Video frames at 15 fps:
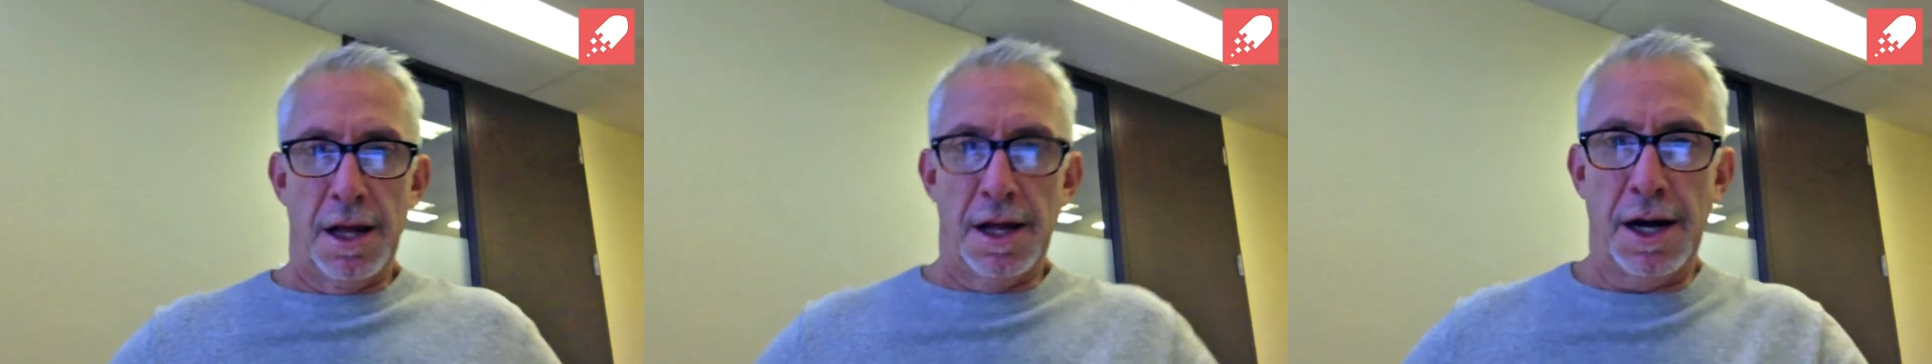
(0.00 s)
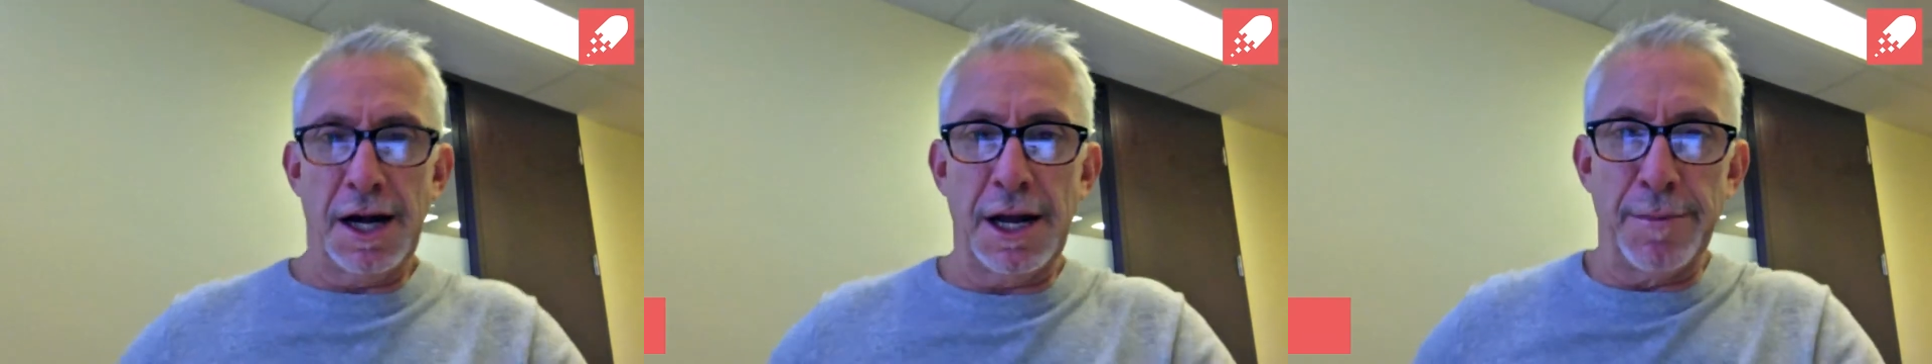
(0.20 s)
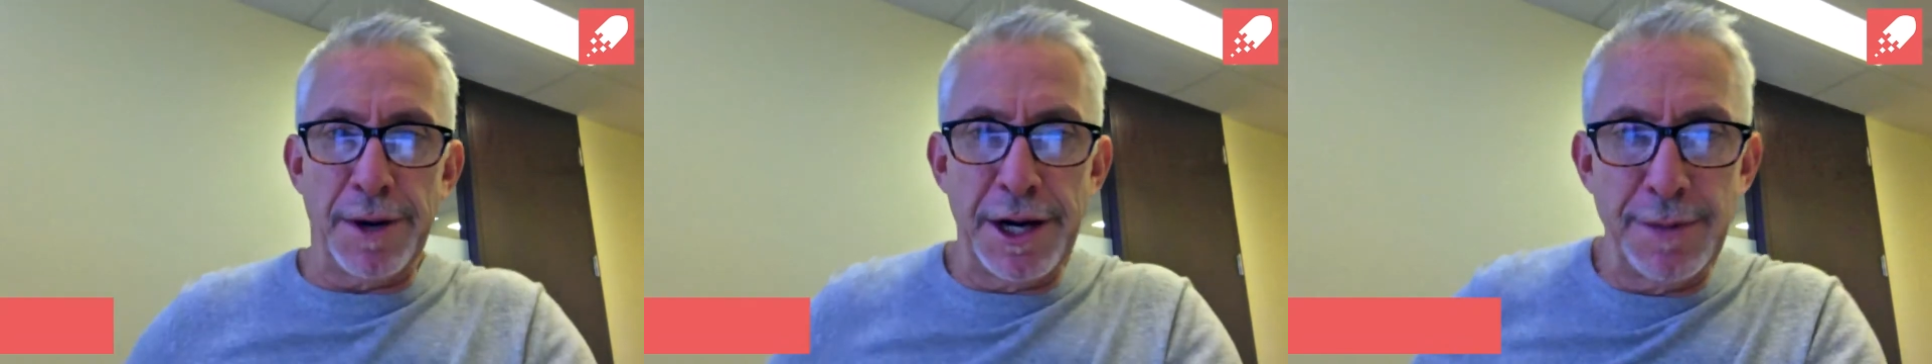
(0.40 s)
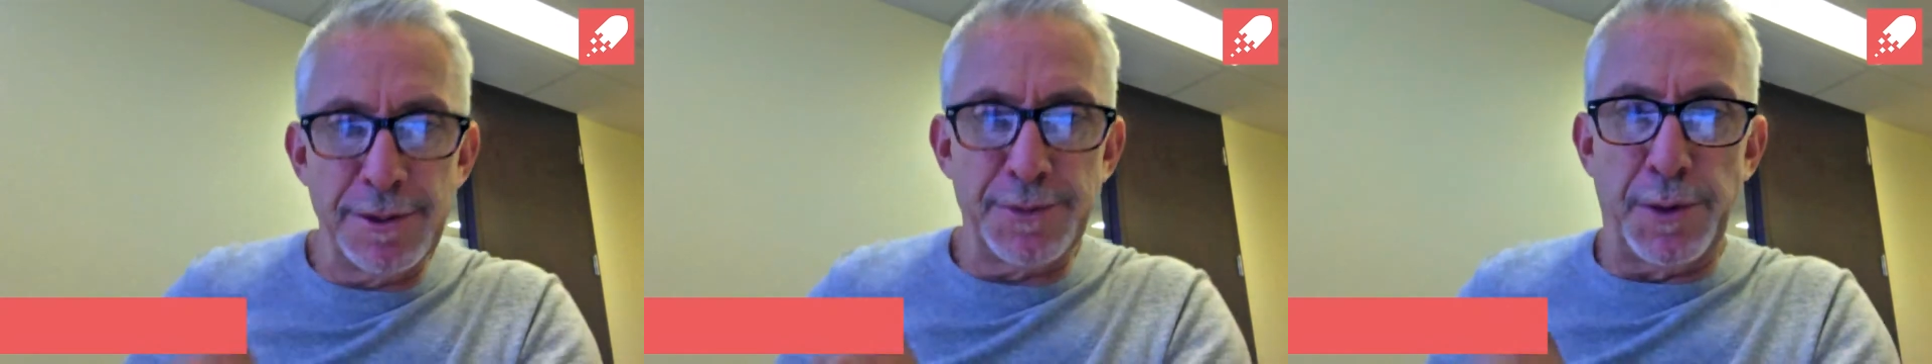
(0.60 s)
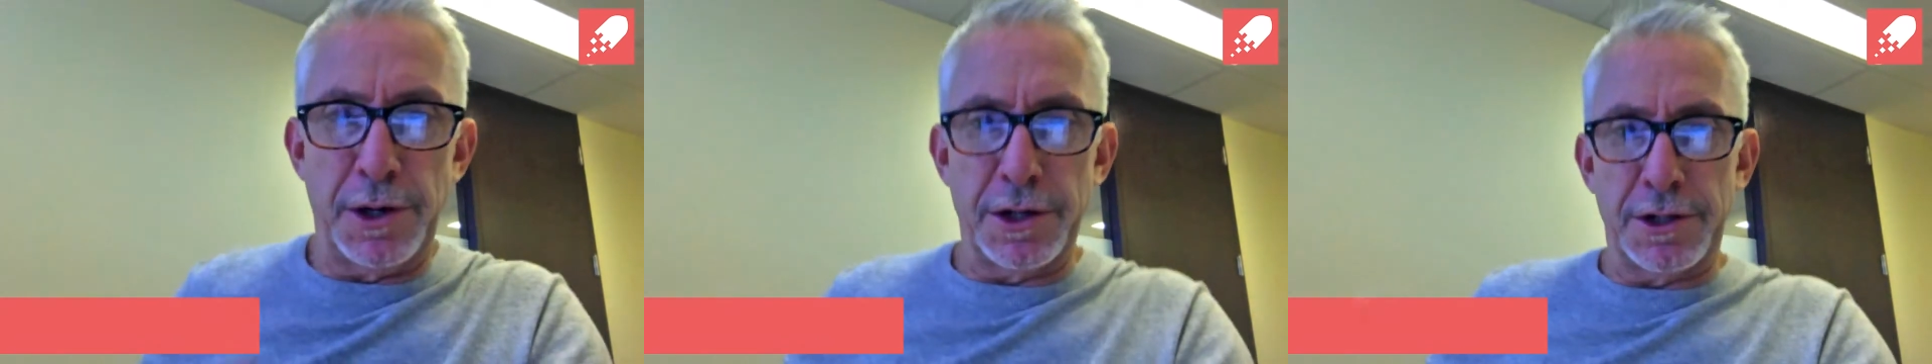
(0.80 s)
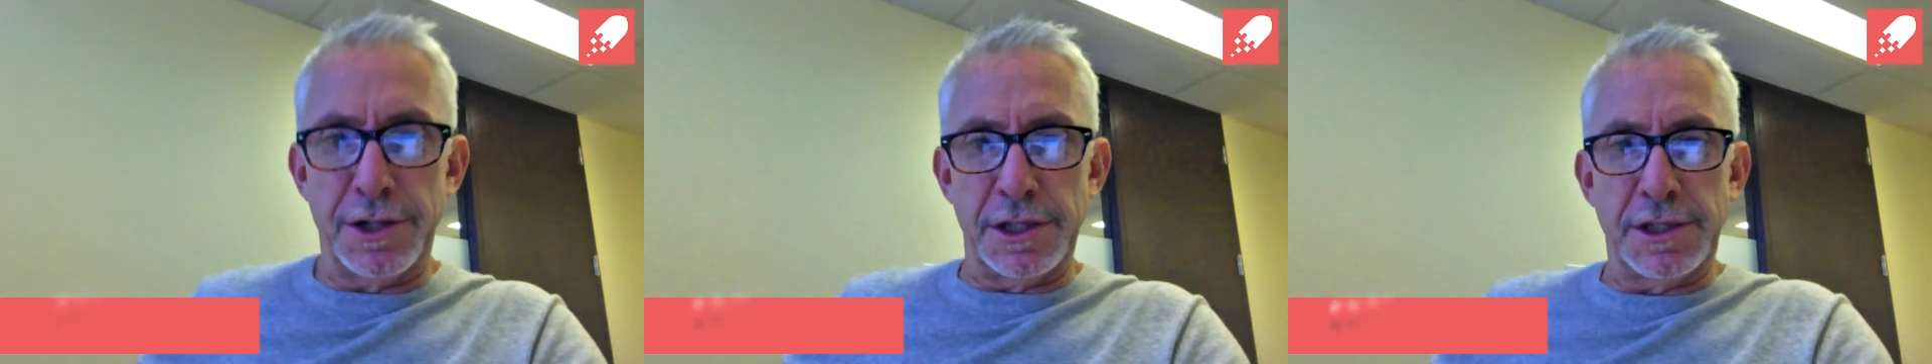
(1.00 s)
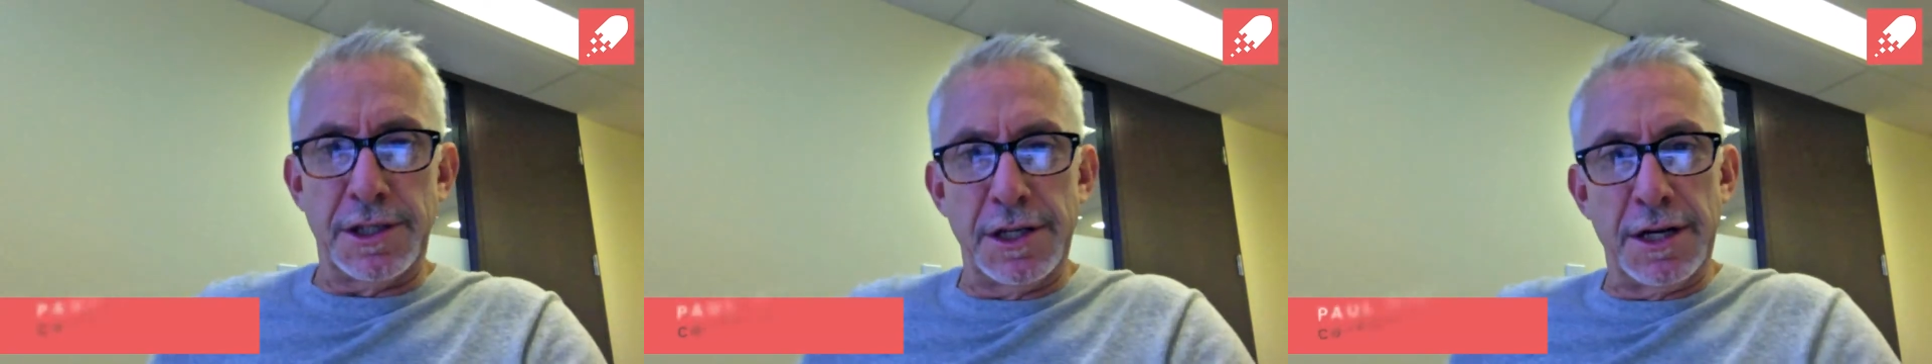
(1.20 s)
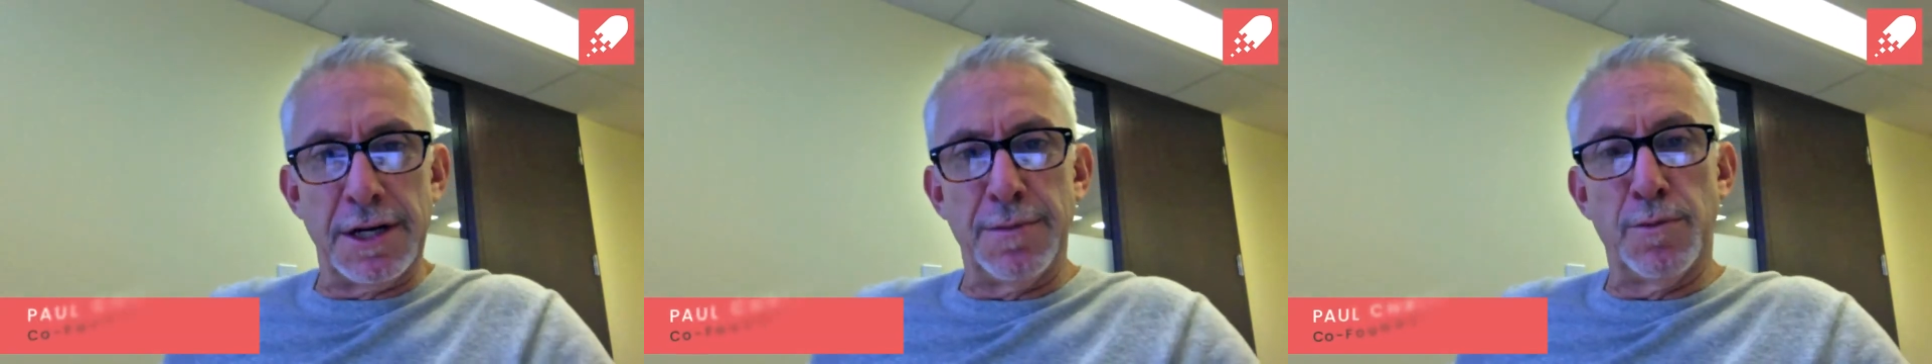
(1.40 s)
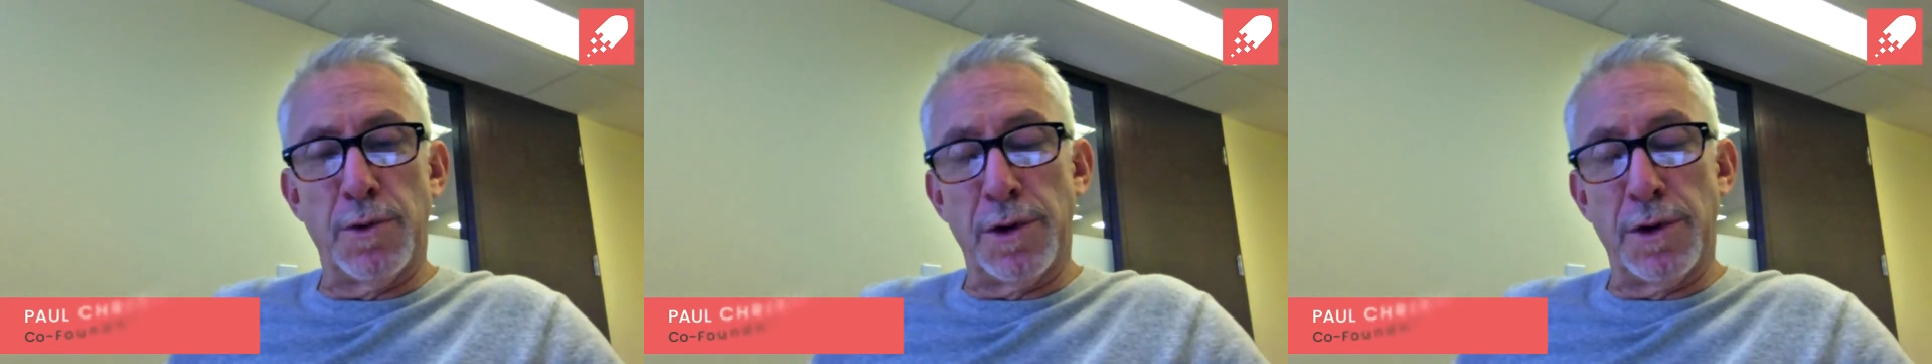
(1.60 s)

Hi, my name is Paul Christie. I'm